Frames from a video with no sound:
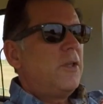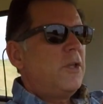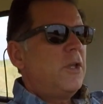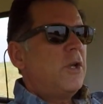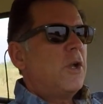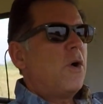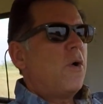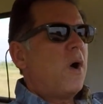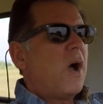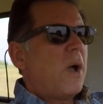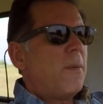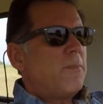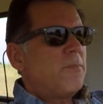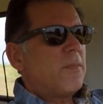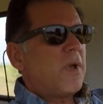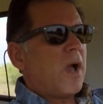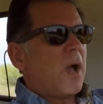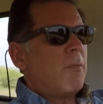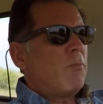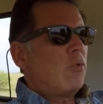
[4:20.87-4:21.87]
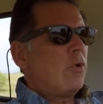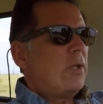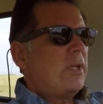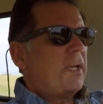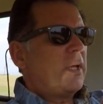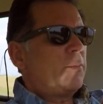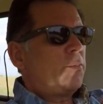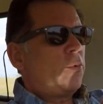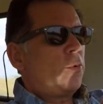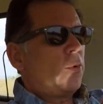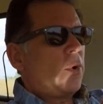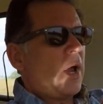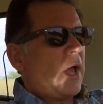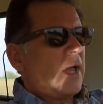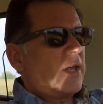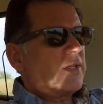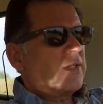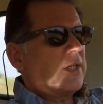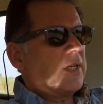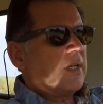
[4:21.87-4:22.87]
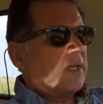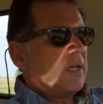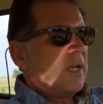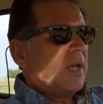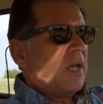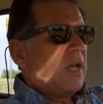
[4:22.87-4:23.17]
You know, I'm really impressed at